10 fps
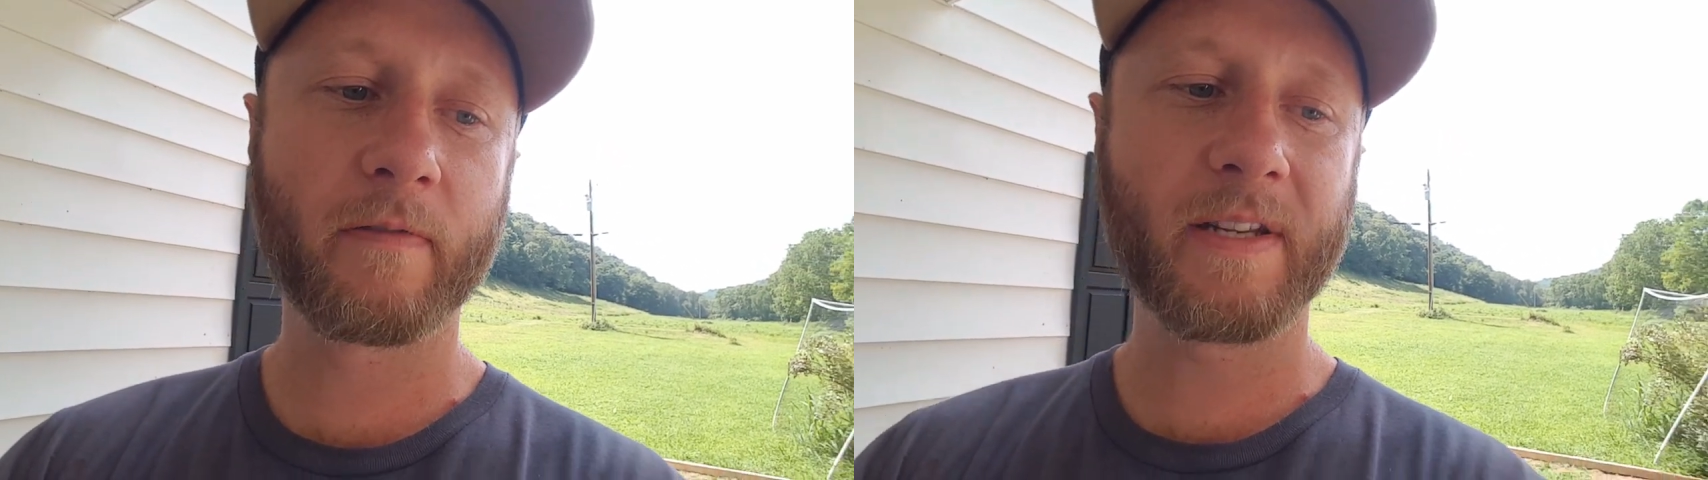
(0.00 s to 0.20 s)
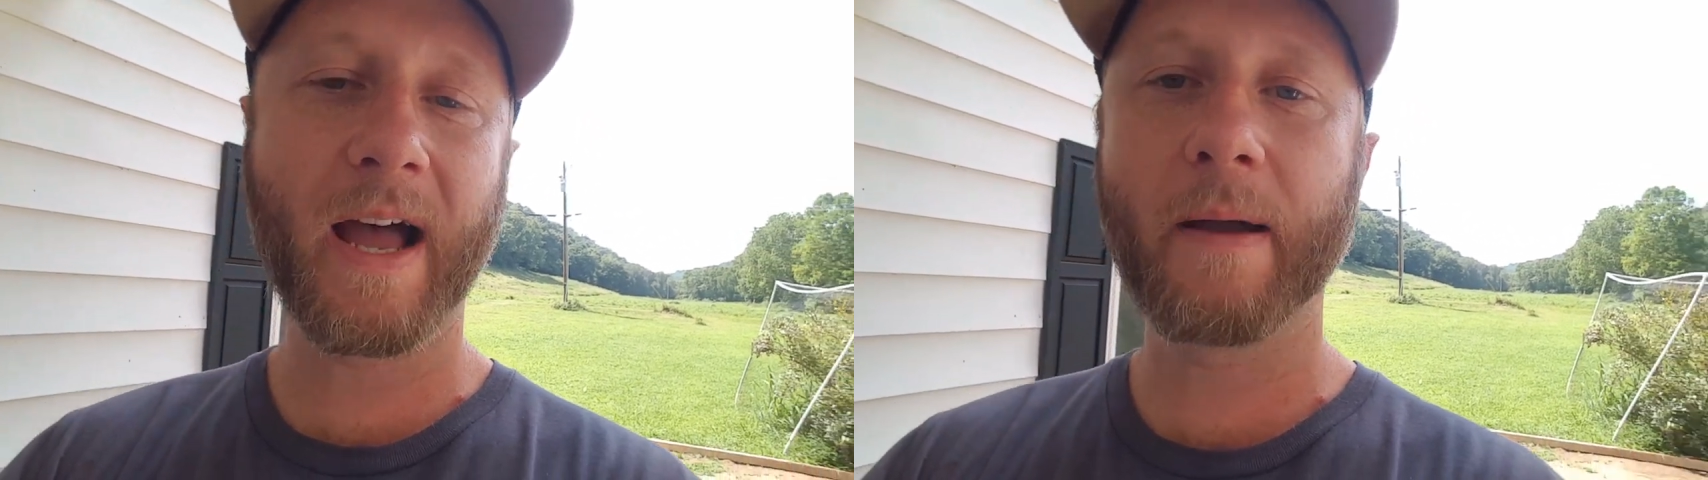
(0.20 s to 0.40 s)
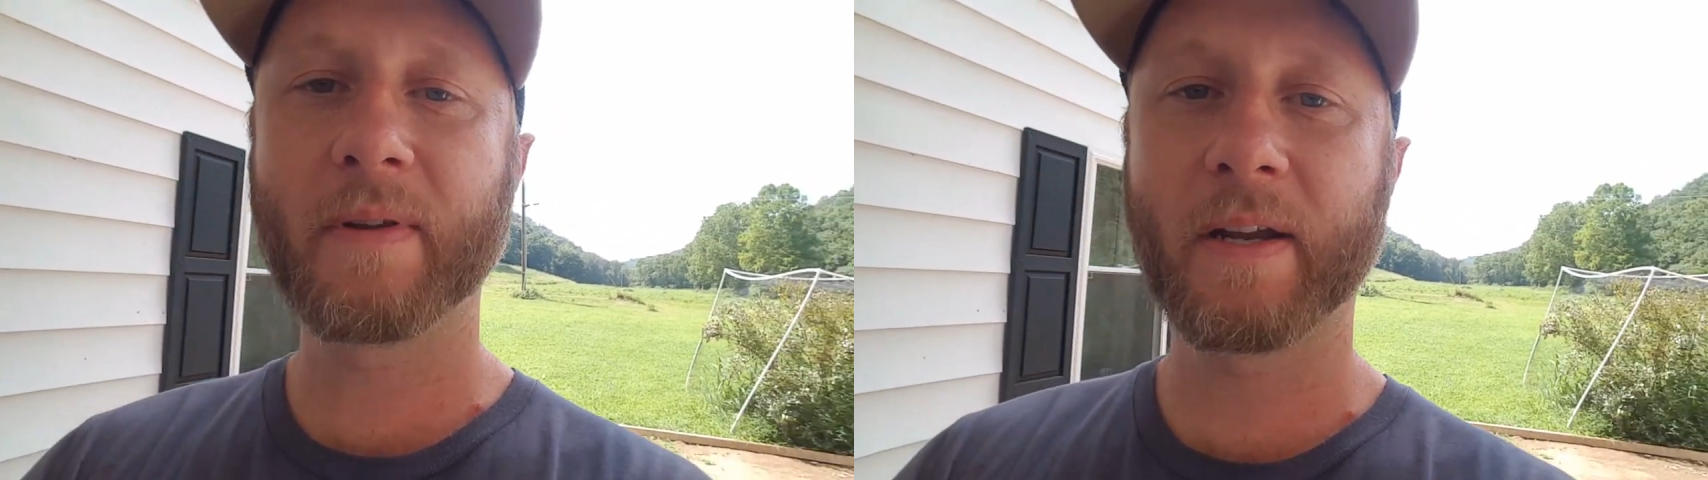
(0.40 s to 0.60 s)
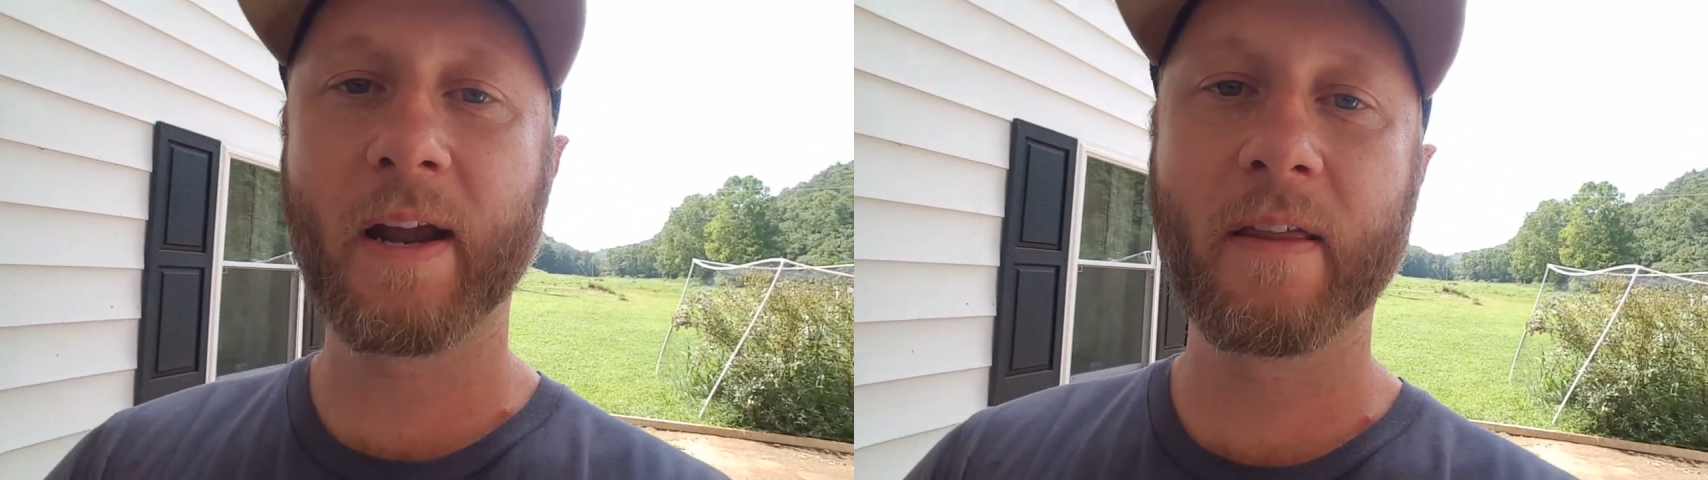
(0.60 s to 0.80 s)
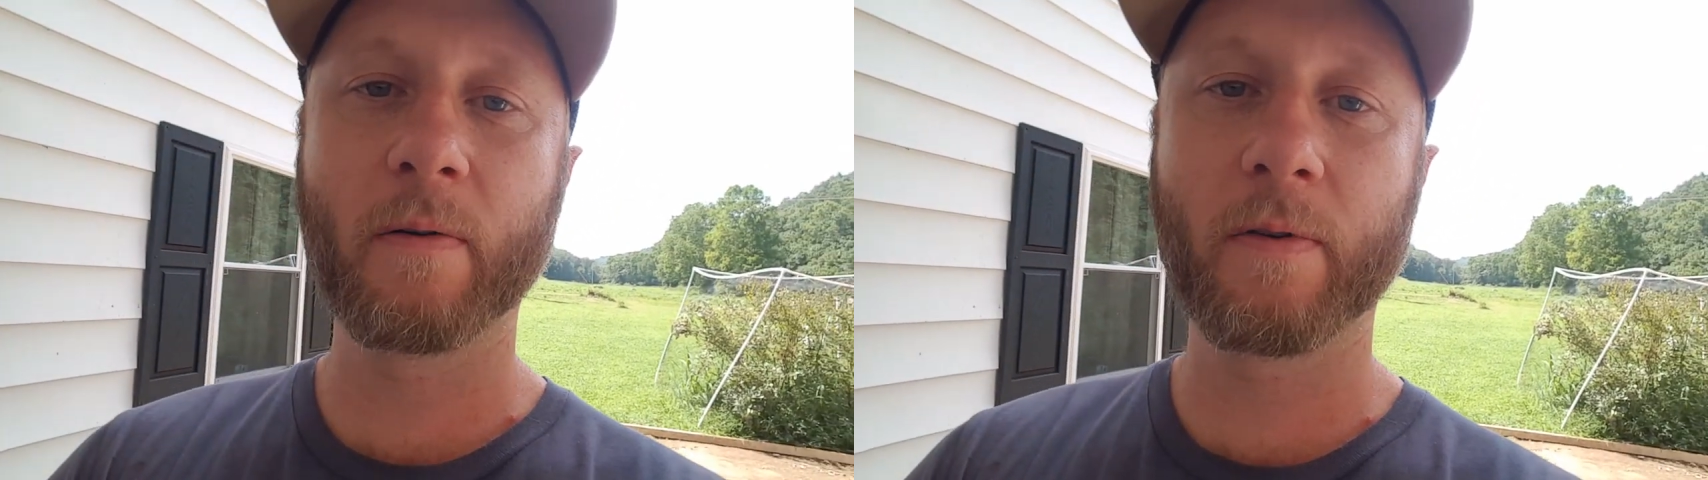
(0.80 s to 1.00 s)
of time
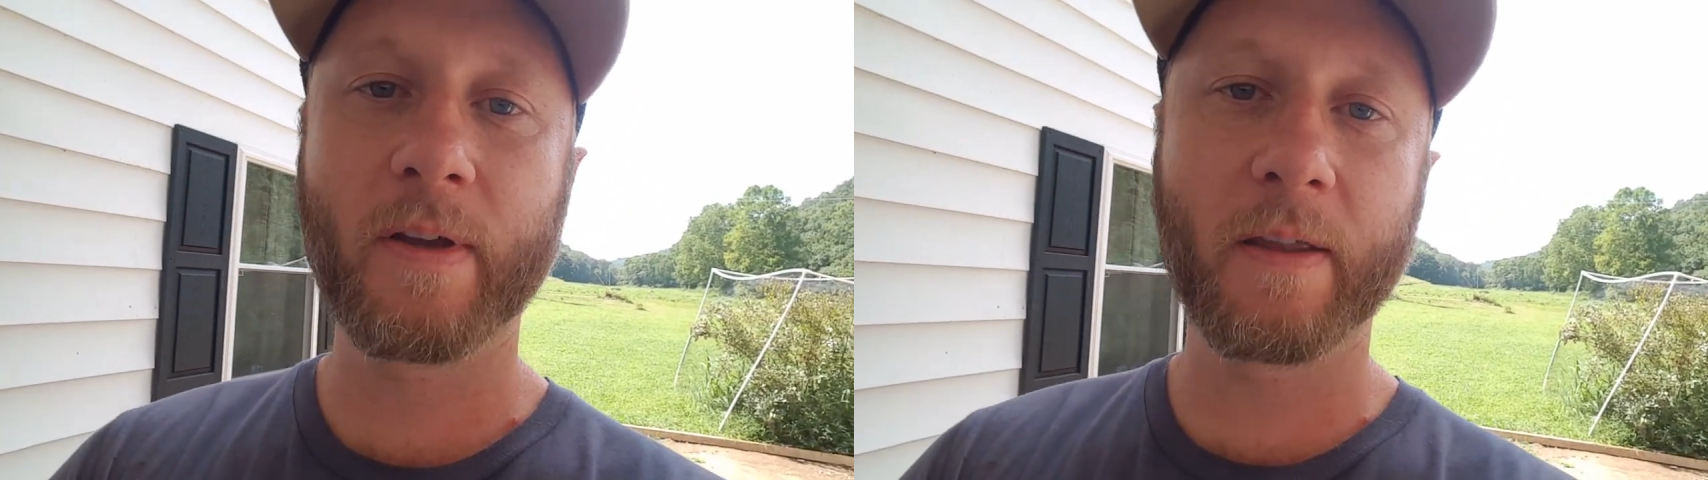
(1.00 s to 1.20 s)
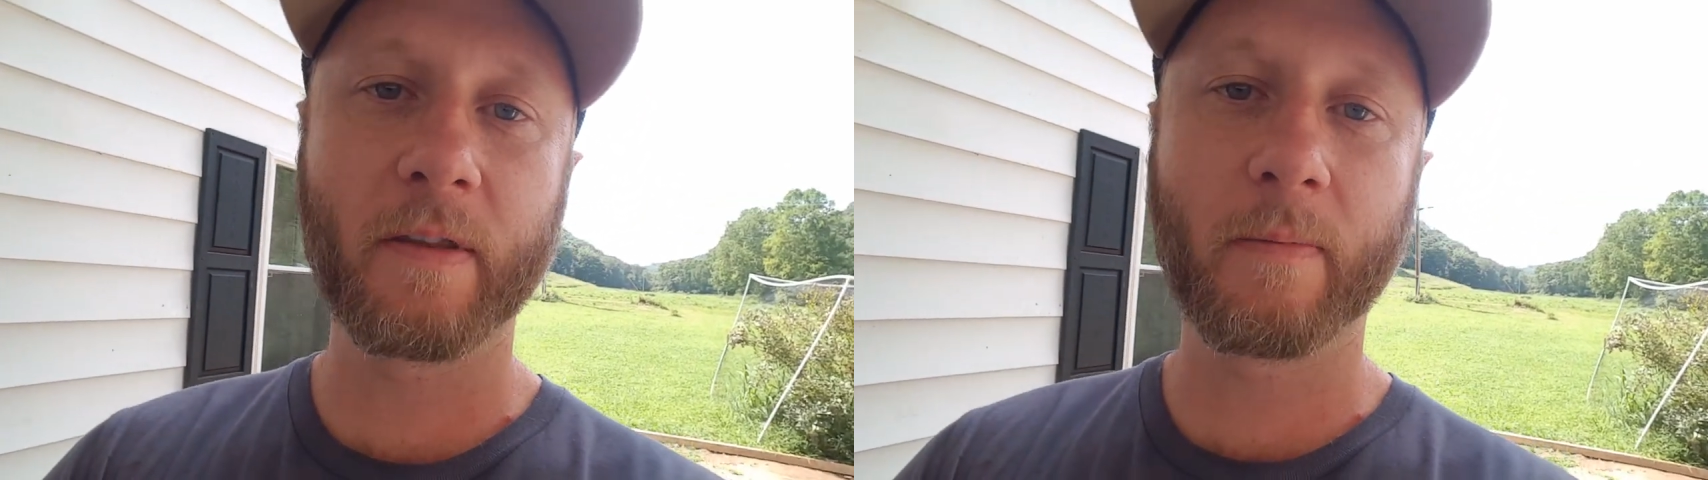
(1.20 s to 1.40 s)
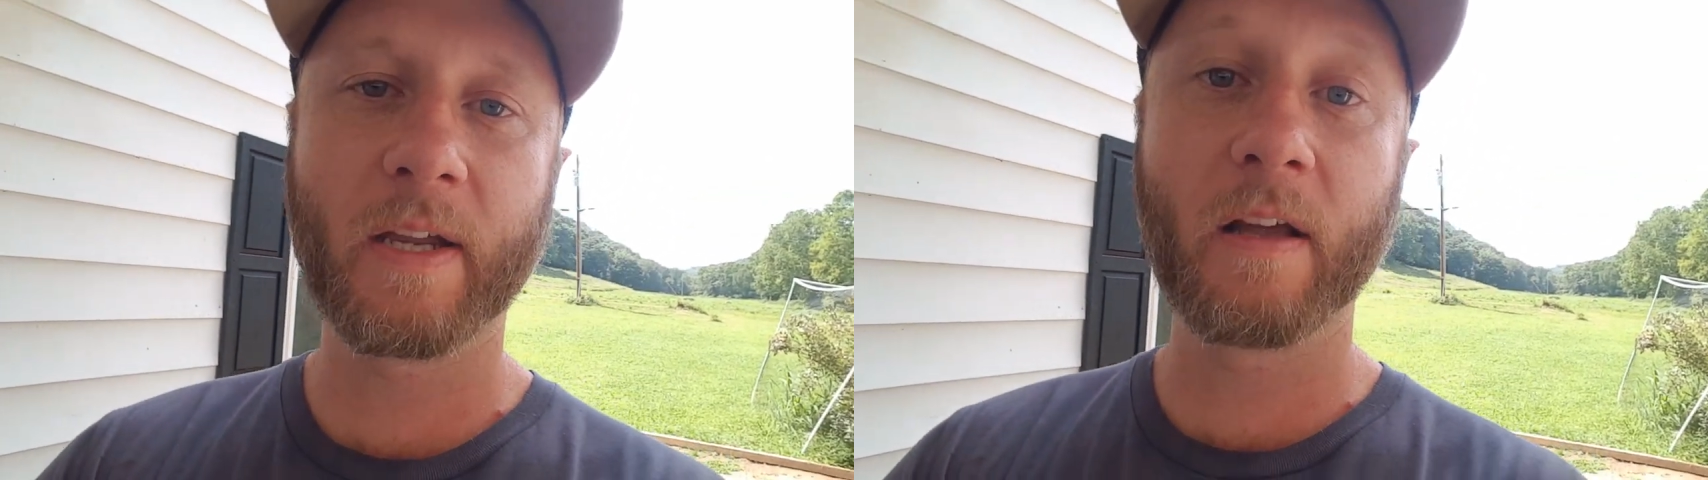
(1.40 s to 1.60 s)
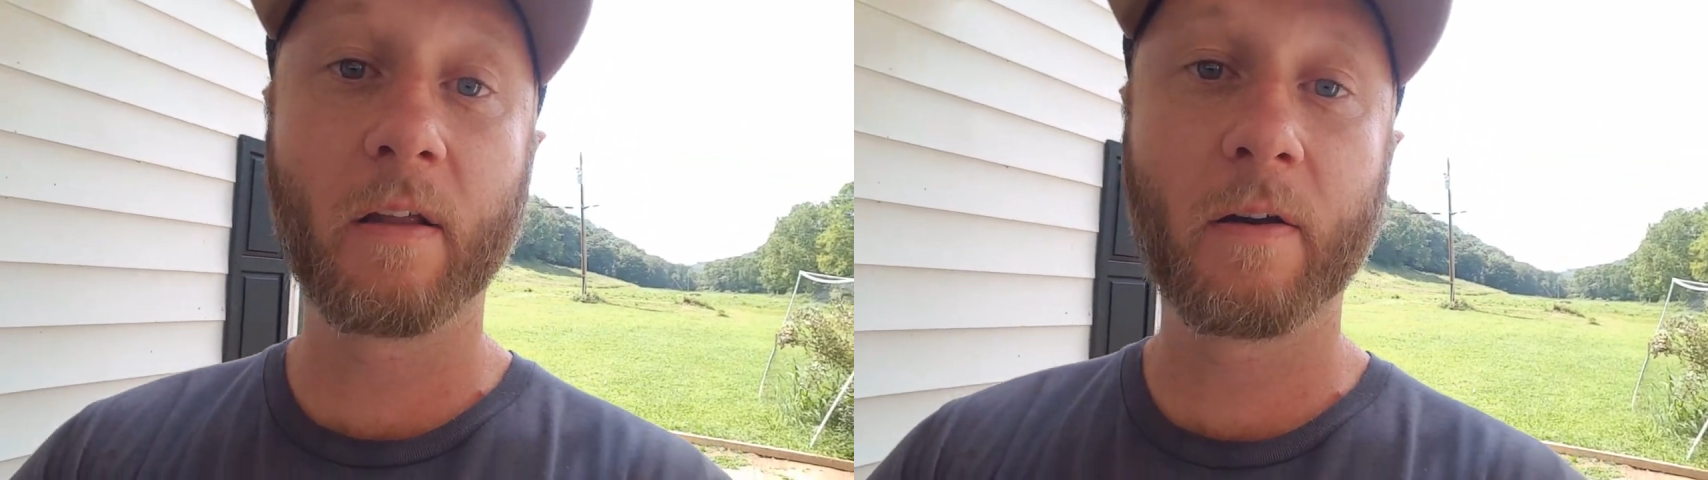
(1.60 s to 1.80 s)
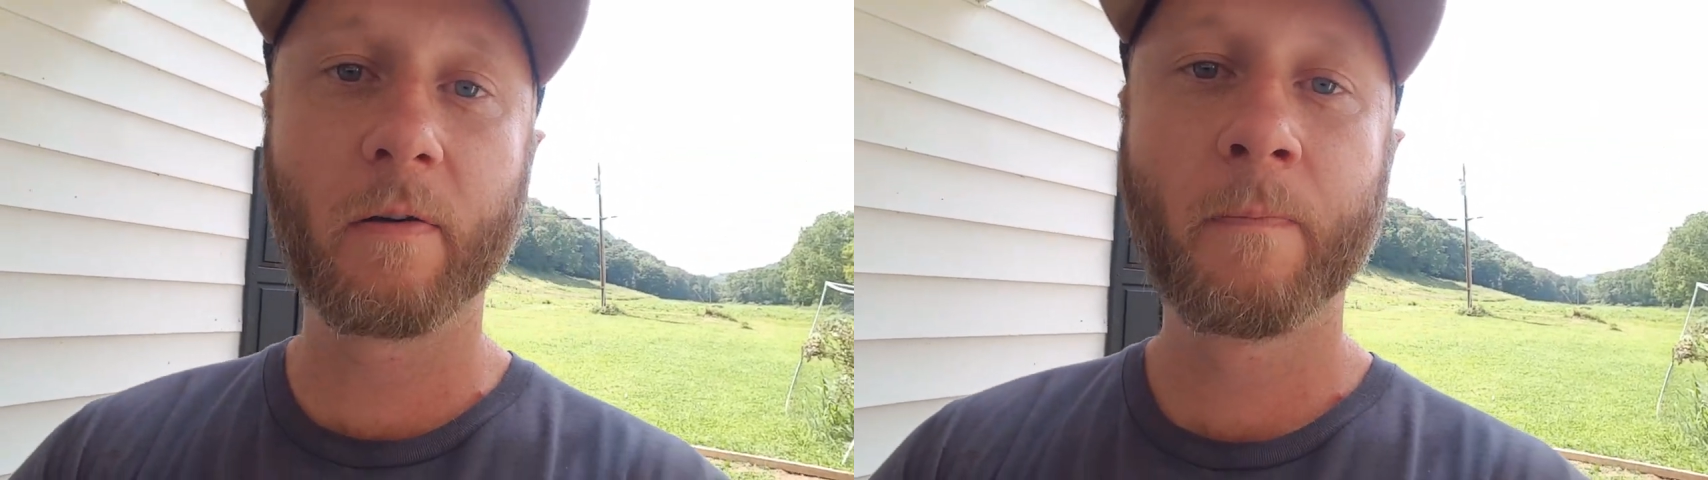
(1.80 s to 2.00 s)
together without them
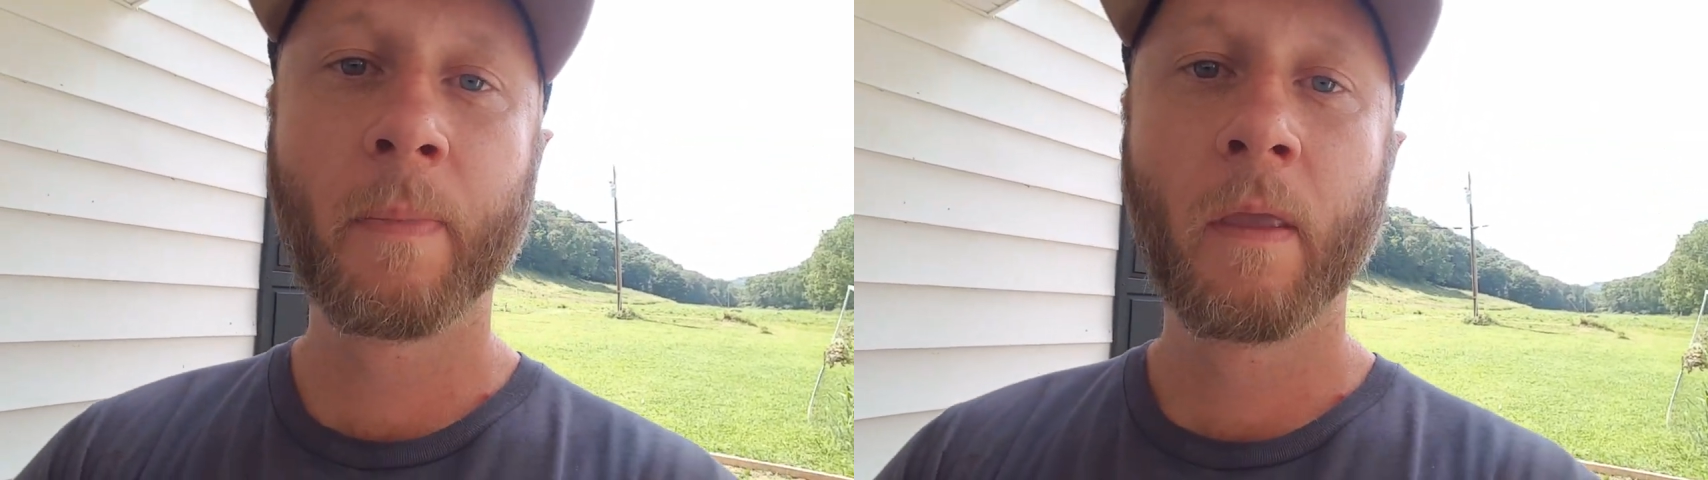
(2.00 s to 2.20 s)
killing her,